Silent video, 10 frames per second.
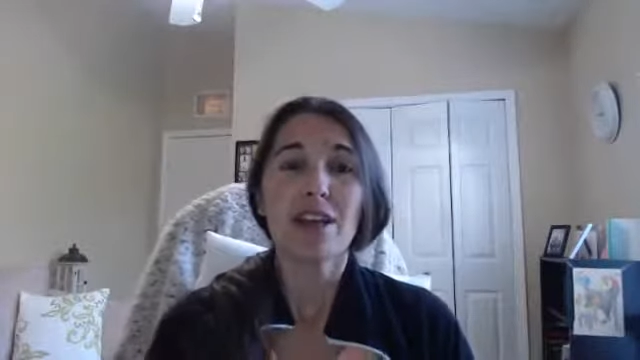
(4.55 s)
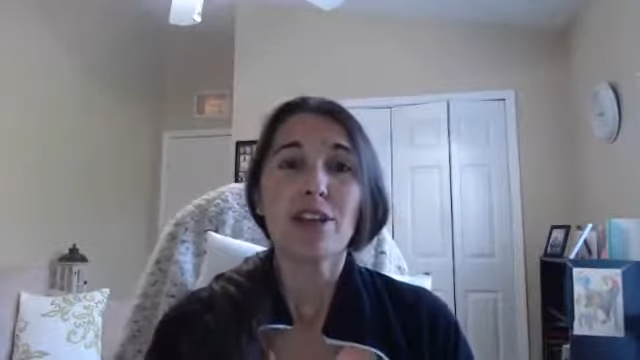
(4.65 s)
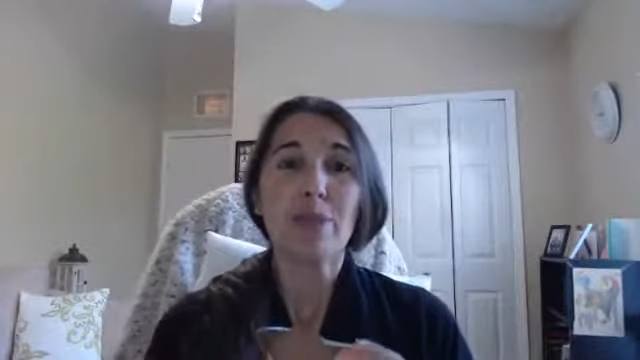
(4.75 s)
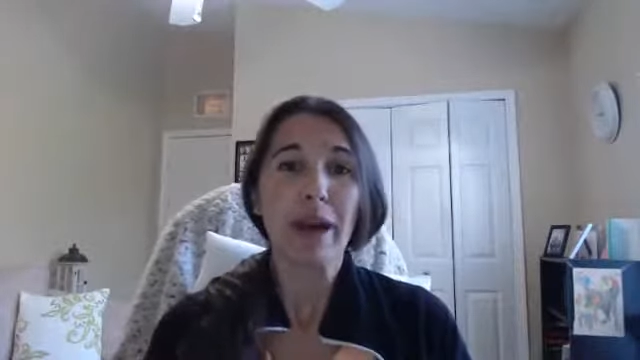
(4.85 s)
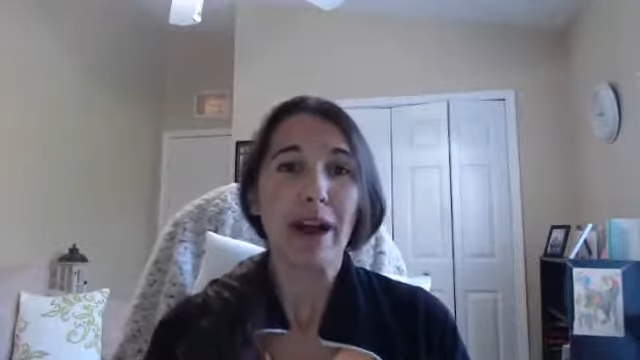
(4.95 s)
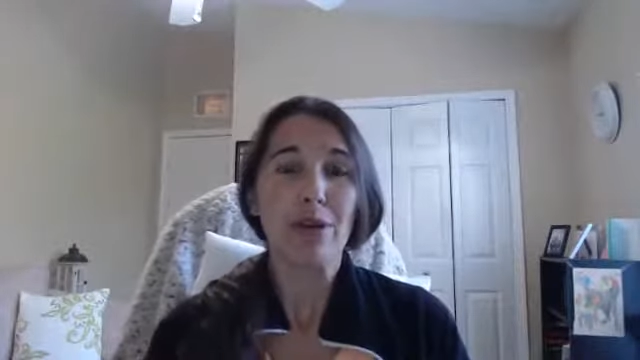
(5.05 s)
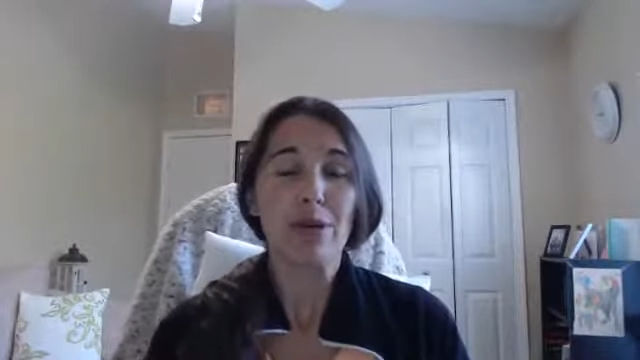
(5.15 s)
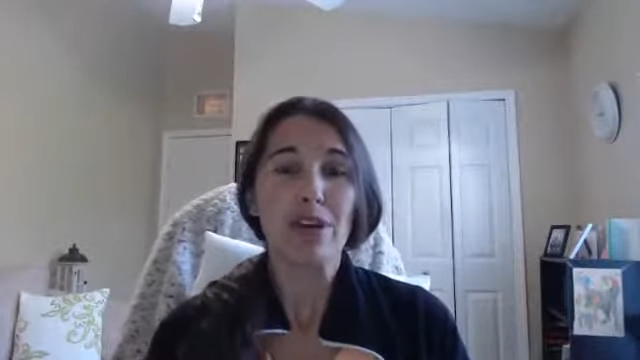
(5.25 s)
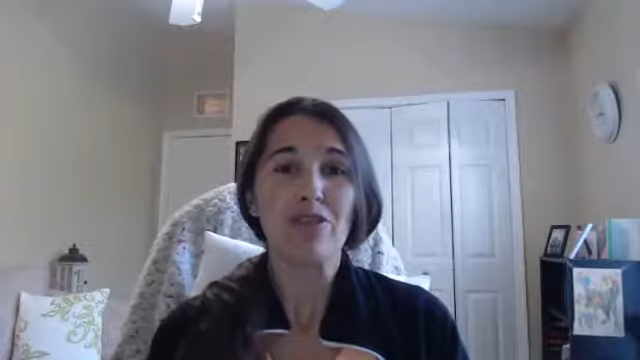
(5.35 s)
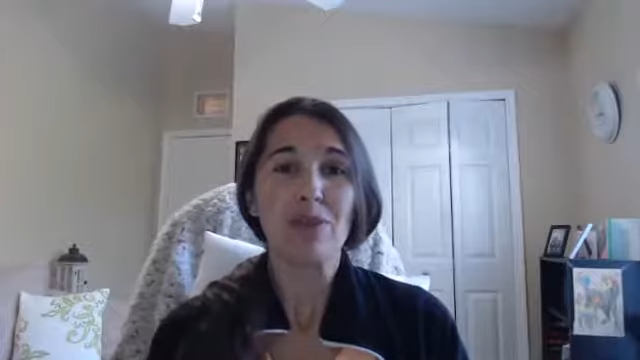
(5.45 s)
the
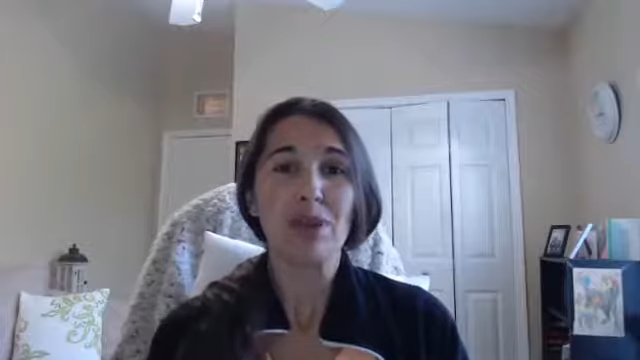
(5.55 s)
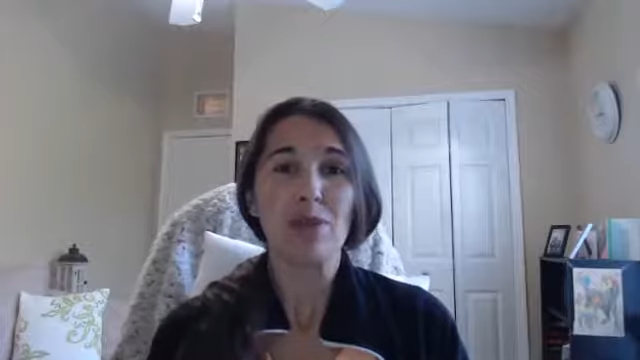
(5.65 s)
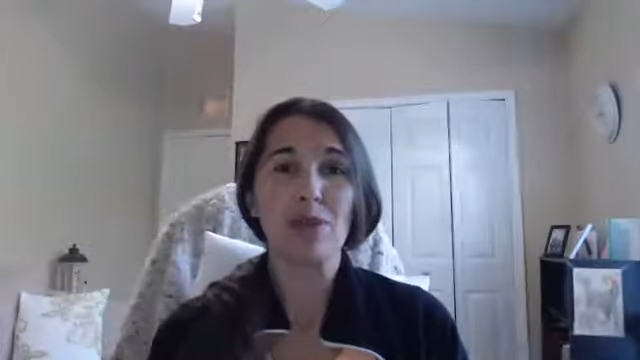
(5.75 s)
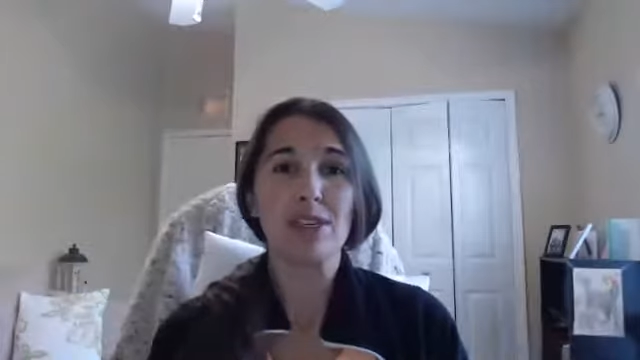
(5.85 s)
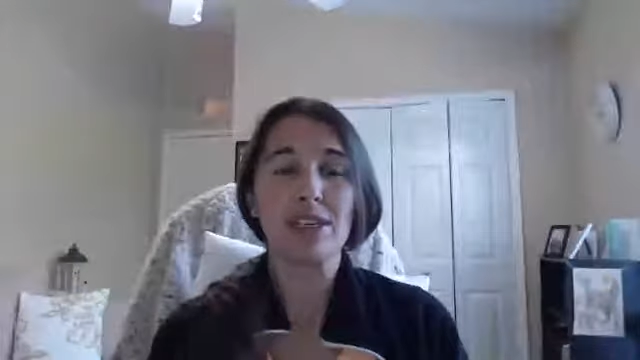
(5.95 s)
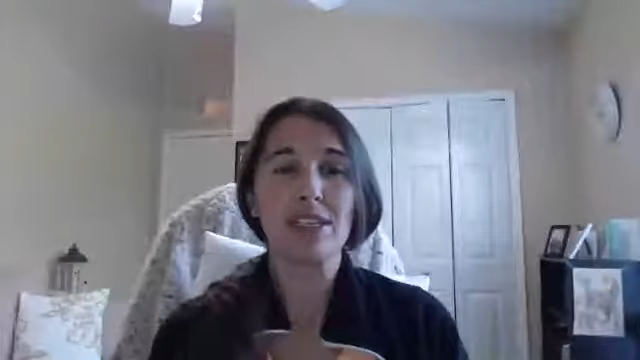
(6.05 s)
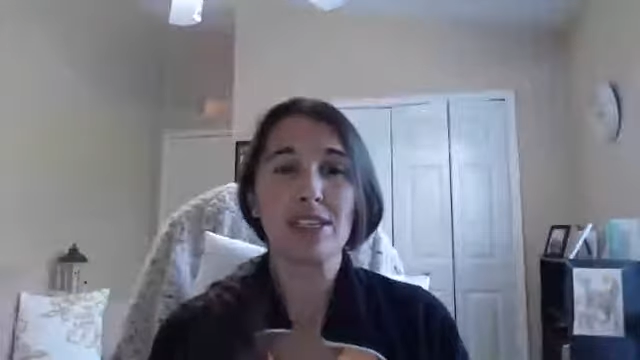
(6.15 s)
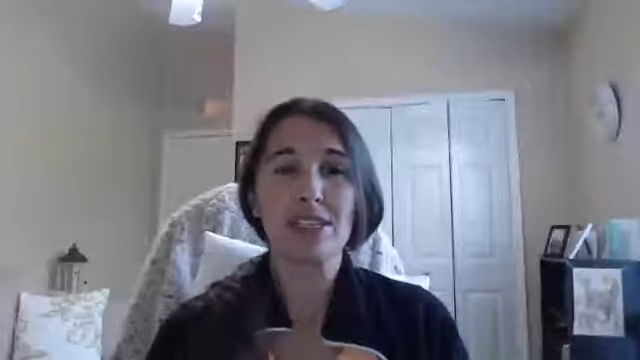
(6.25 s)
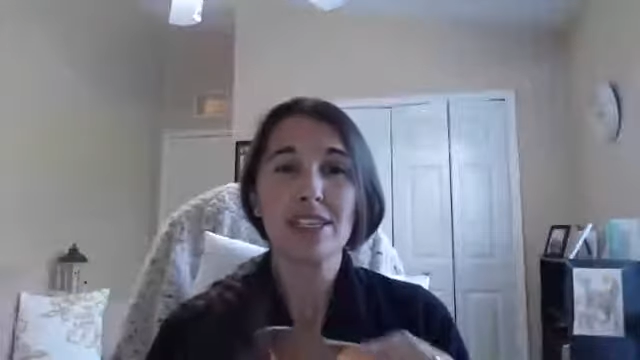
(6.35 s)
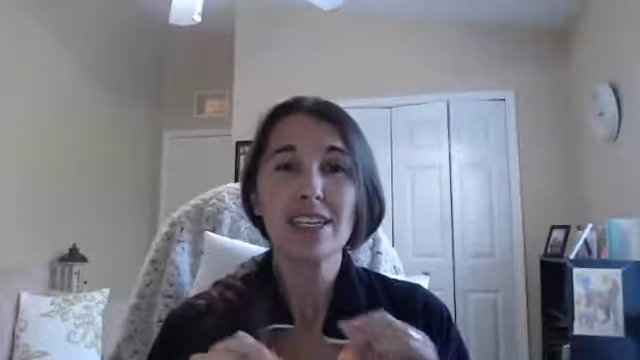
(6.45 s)
power of being willing
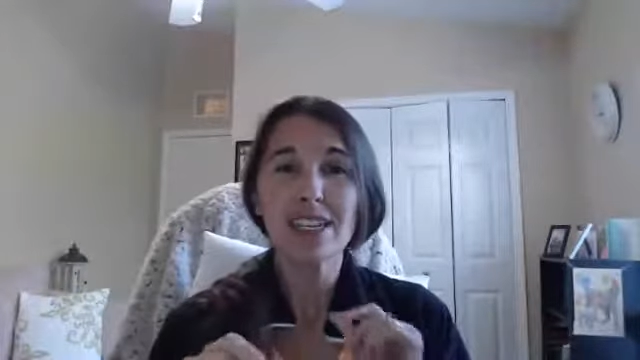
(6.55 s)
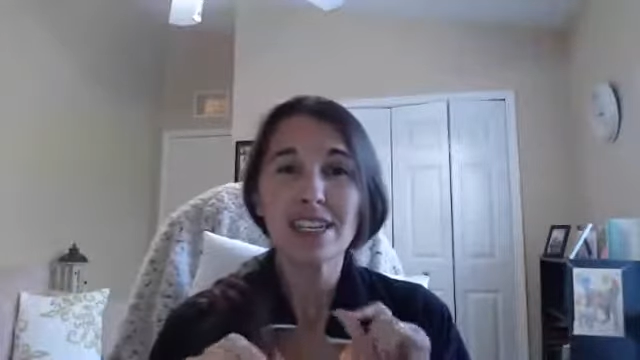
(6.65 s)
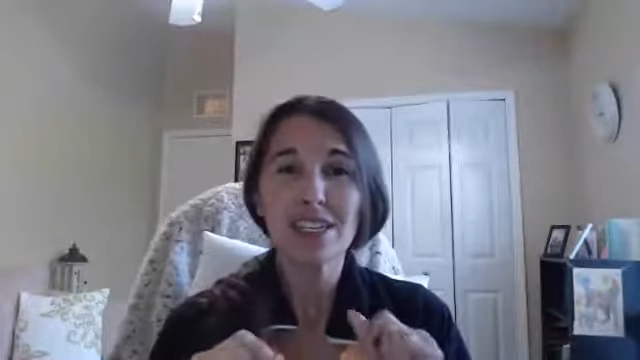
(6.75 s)
to get